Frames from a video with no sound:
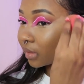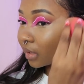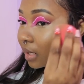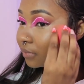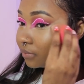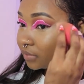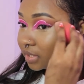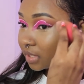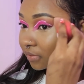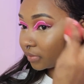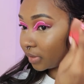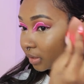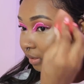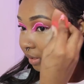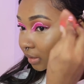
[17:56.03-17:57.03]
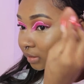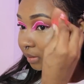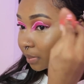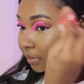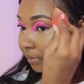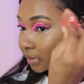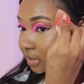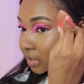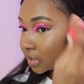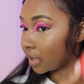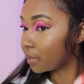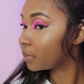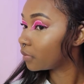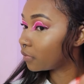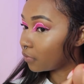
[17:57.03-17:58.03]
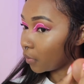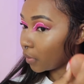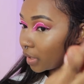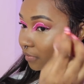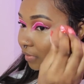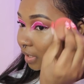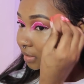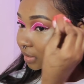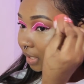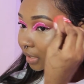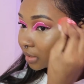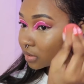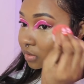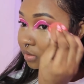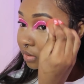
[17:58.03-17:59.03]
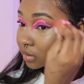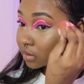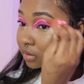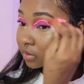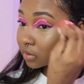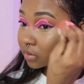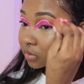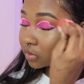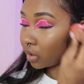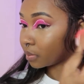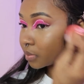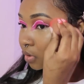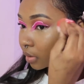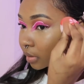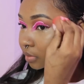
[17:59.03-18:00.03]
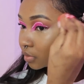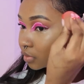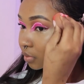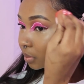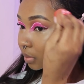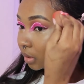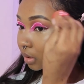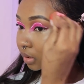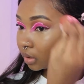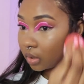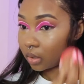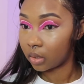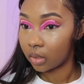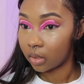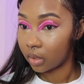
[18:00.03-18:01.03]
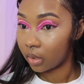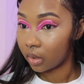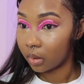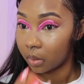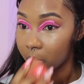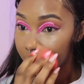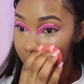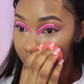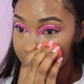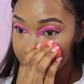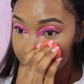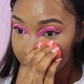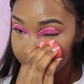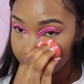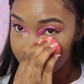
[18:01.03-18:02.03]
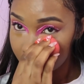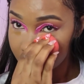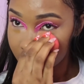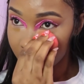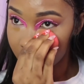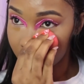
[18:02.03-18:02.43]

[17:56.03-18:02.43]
I've definitely experienced that before. I've had guys stop talking to me because I rejected